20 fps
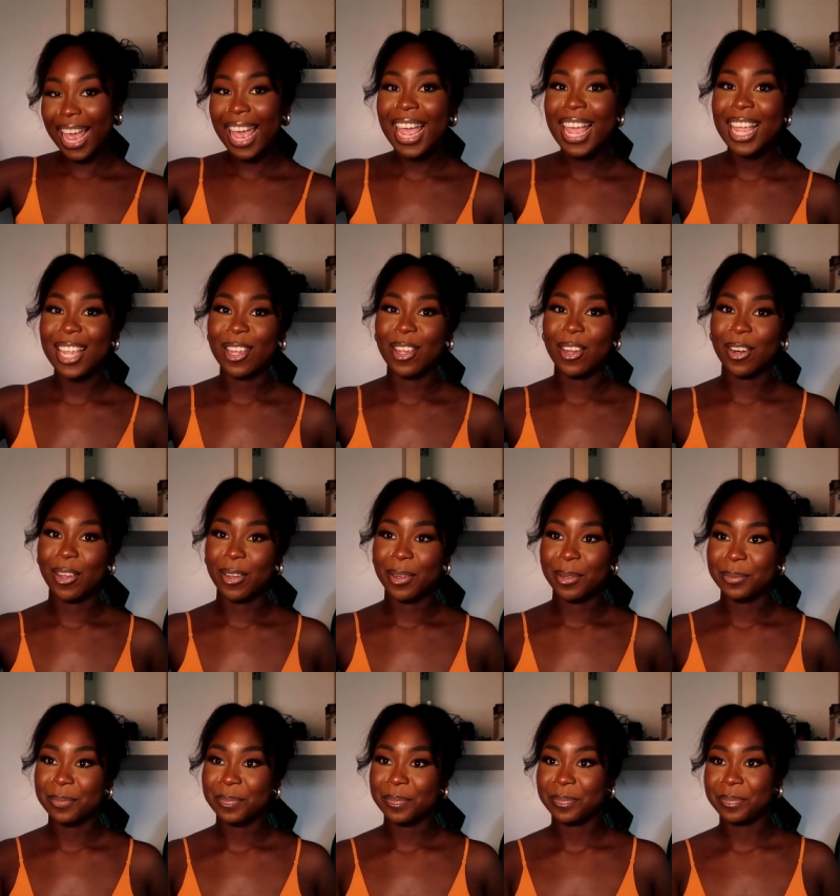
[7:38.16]
eight, you
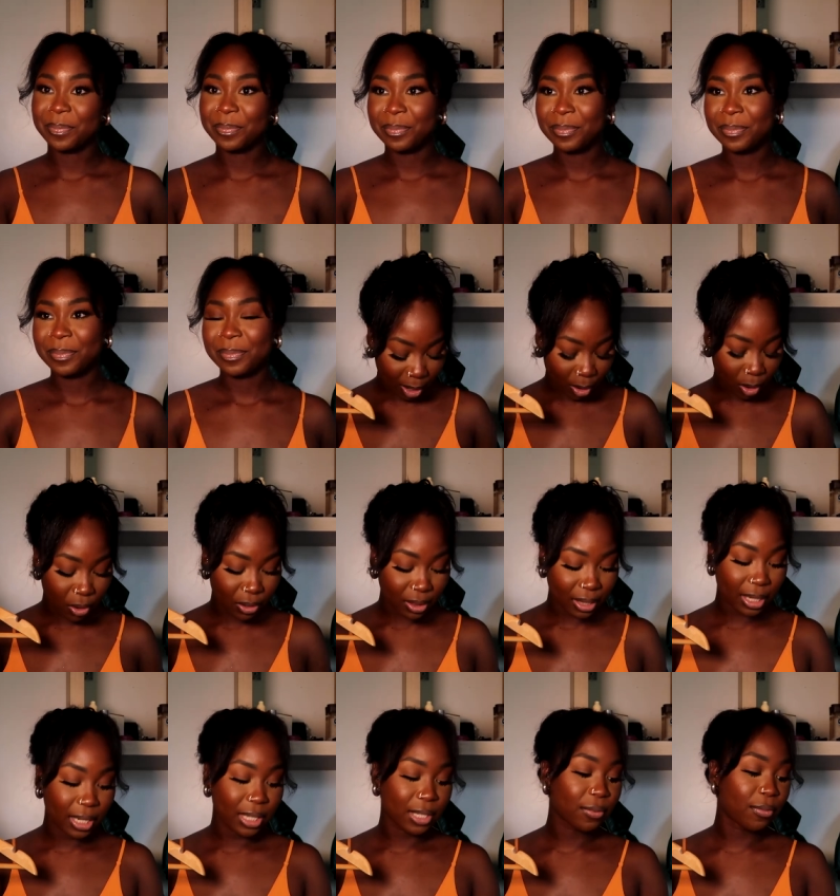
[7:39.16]
know. I got
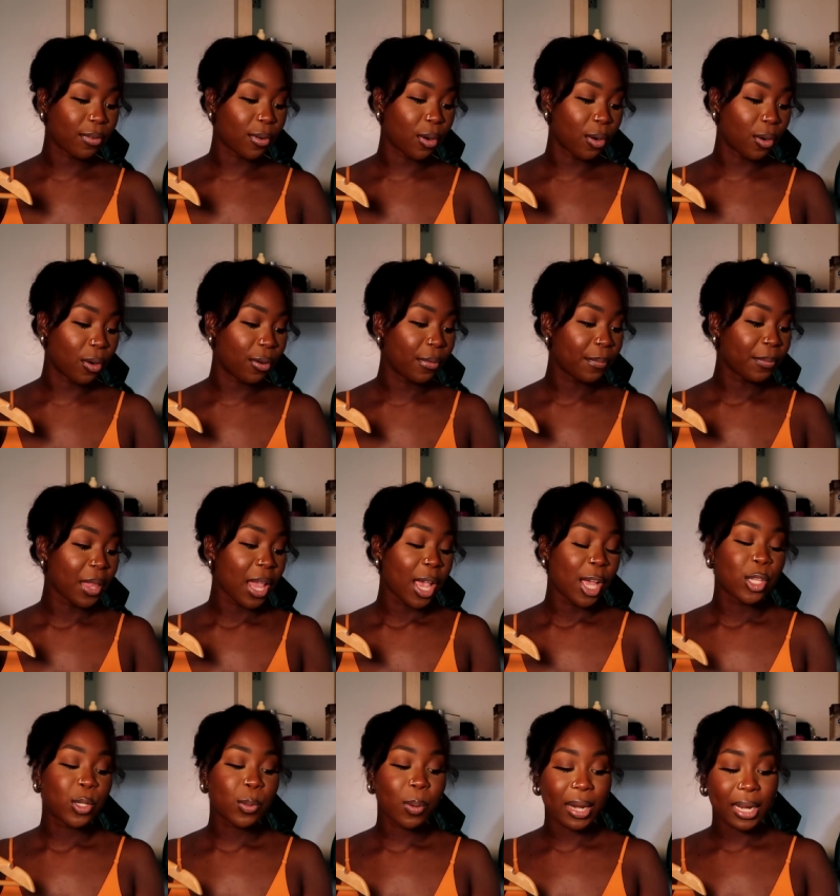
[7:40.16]
these for
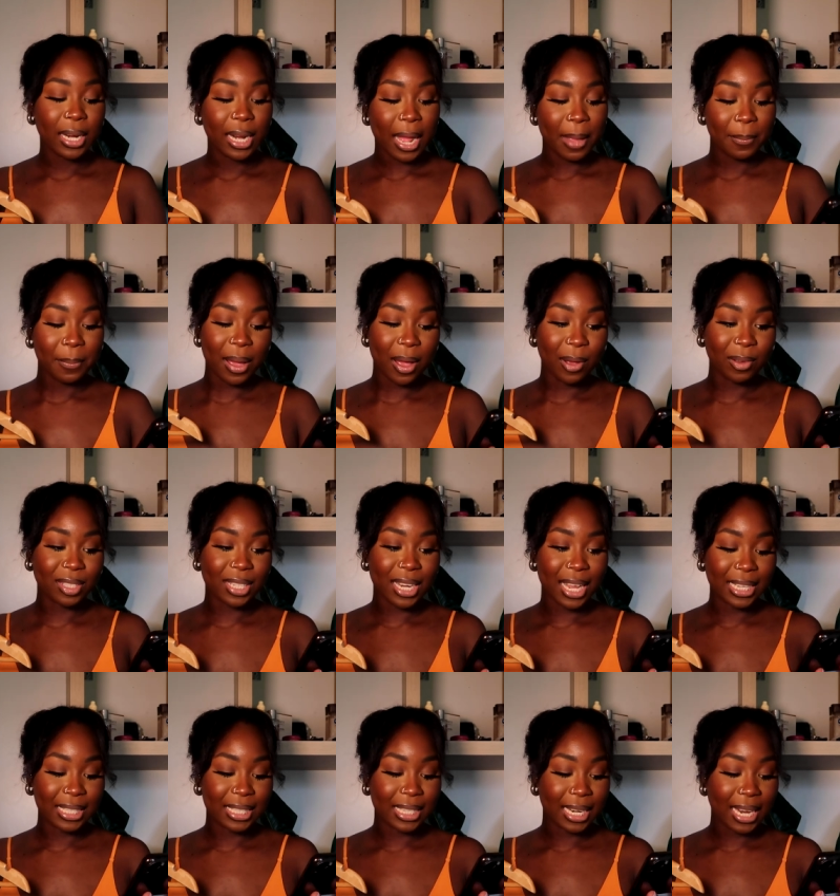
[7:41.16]

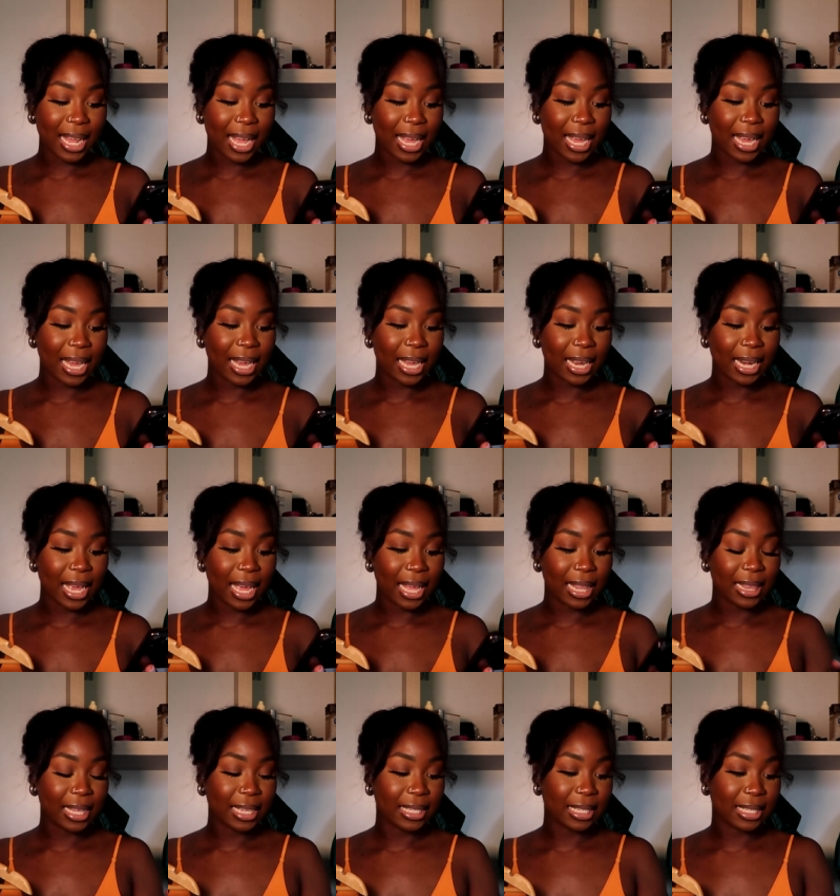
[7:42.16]
£29.99
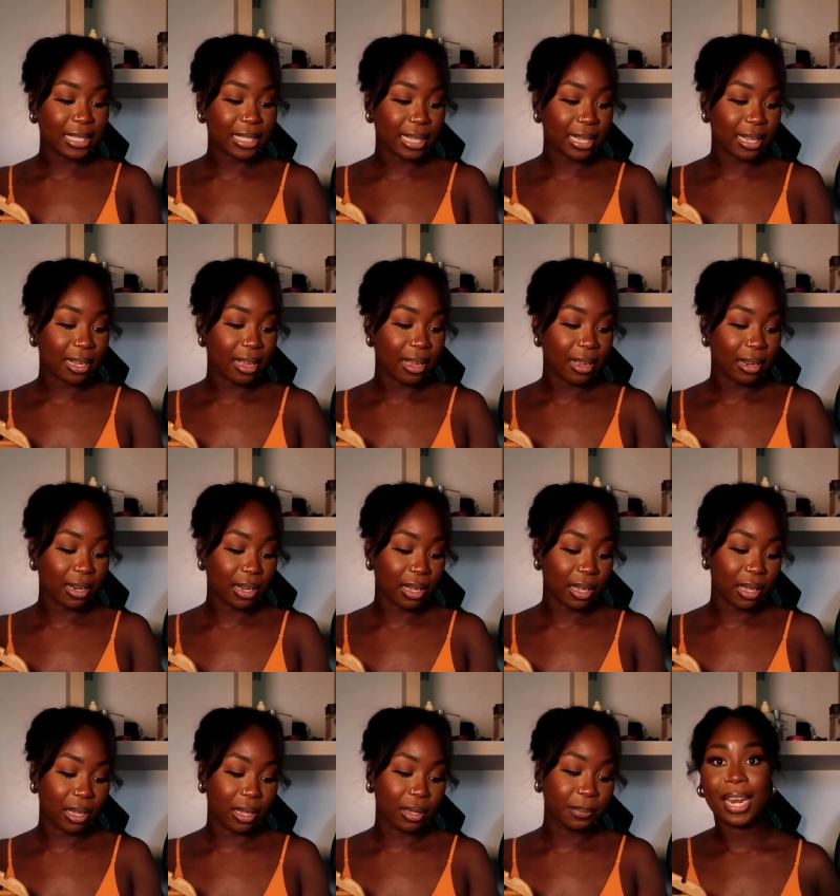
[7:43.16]
and this is in the
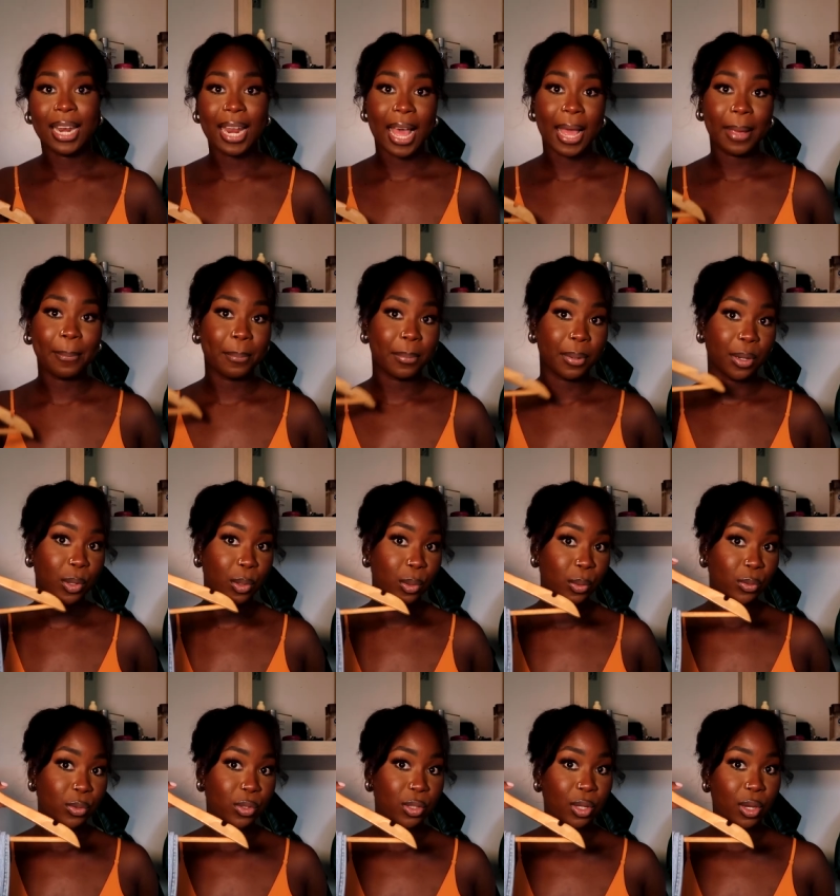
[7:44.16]
colour light
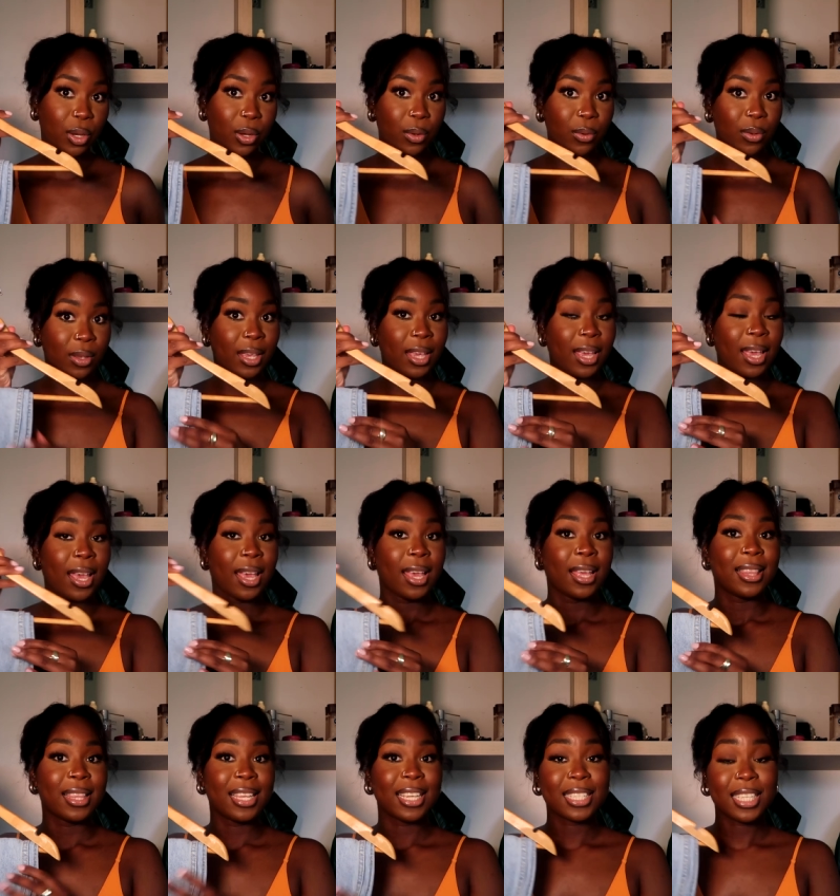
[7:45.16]
blue. So
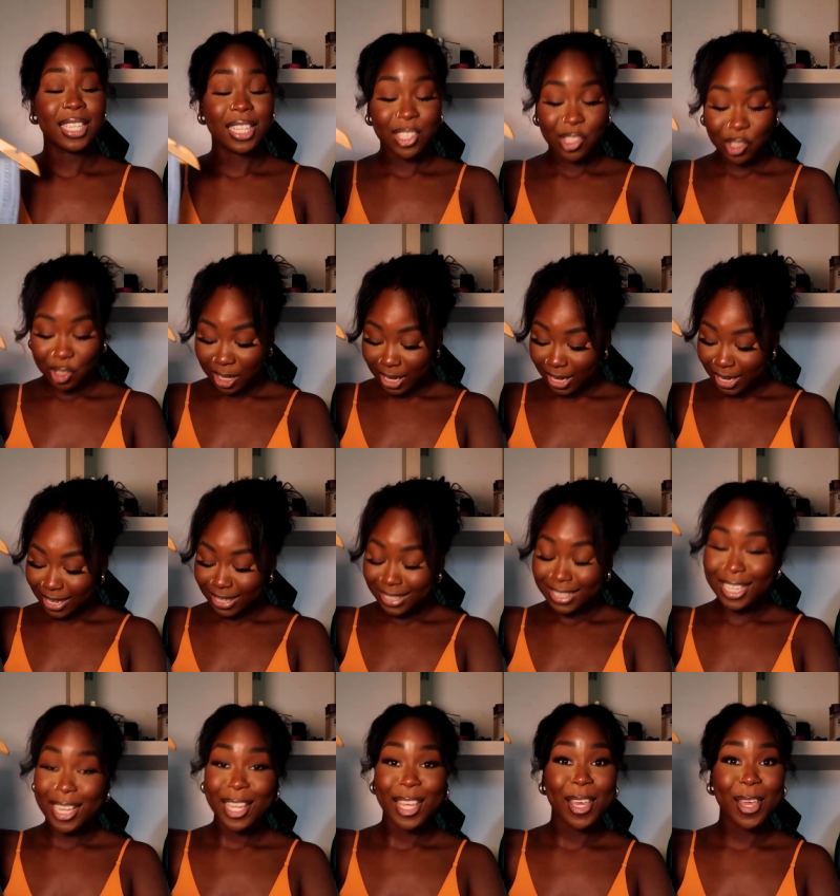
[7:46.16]
these are the
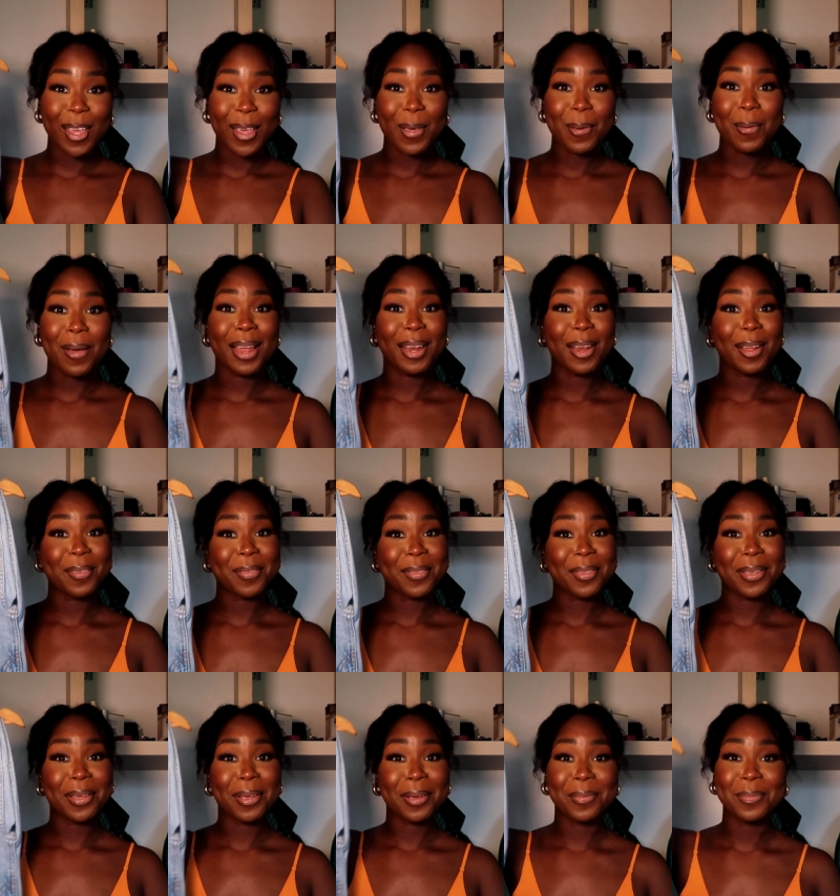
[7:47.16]
jeans, they're cute, I
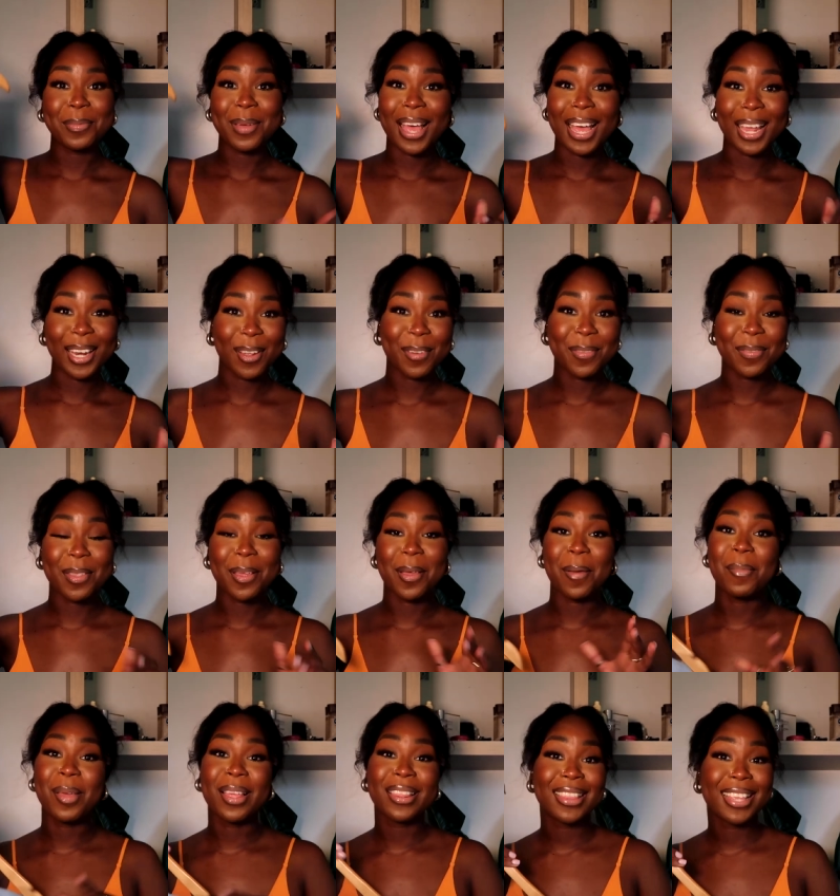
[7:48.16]
love them, I love
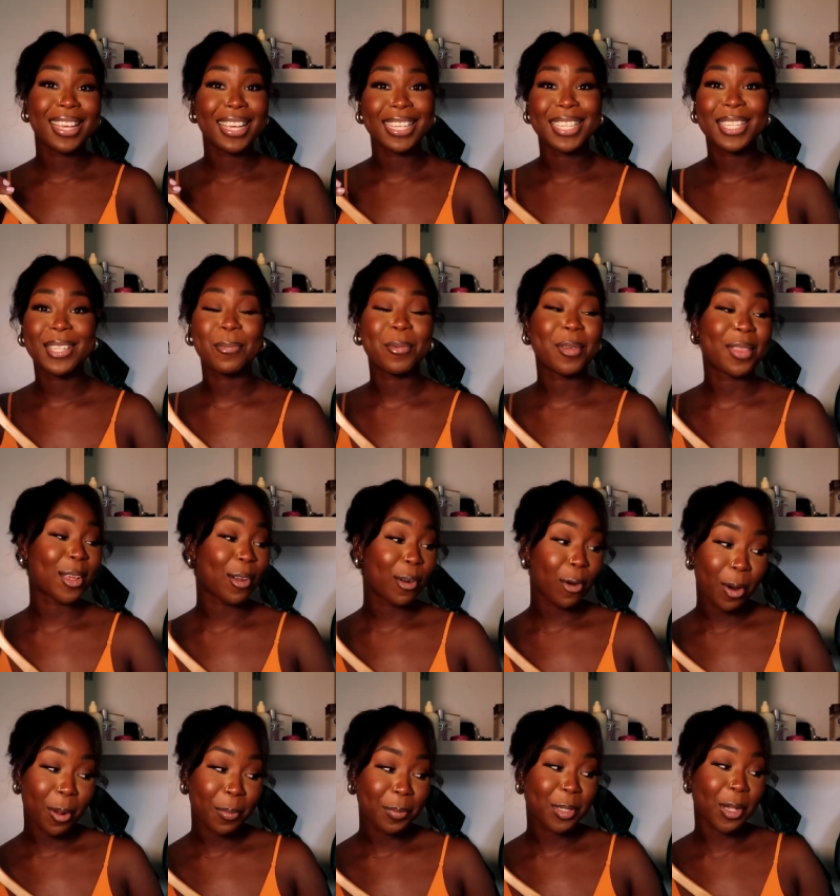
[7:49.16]
them. This with the
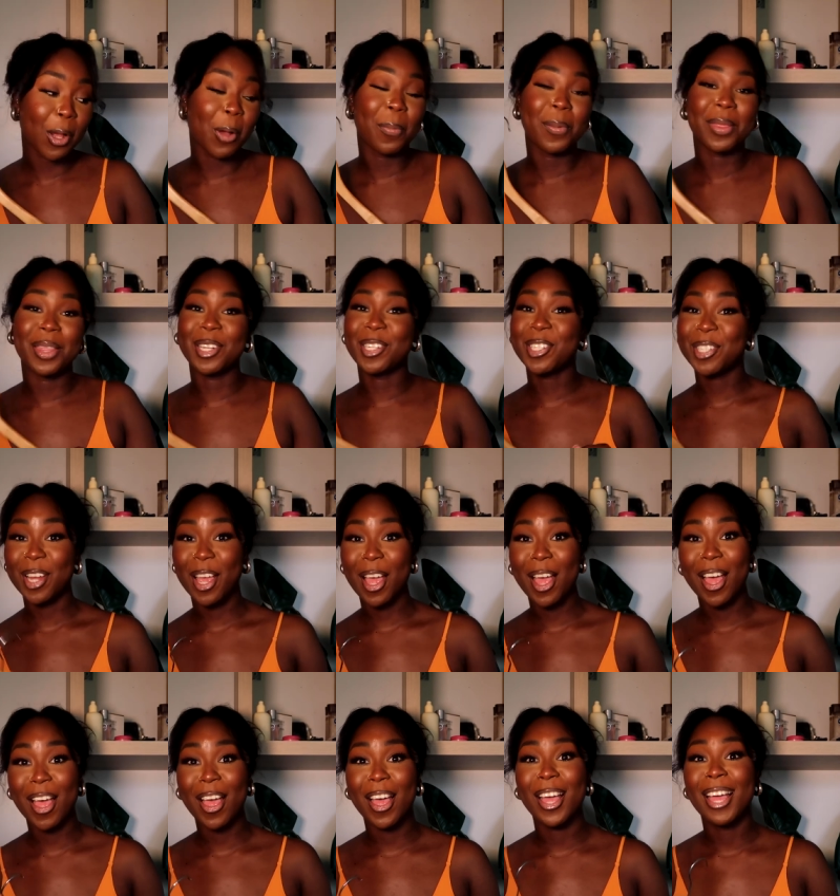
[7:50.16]
crop top and the
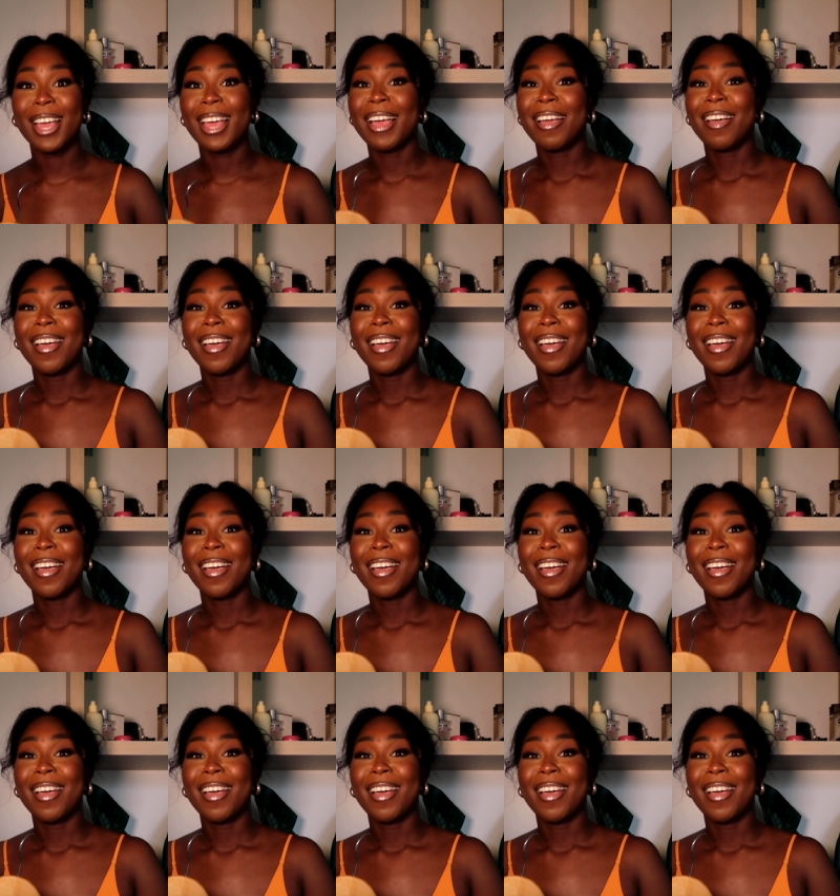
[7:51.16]
shirt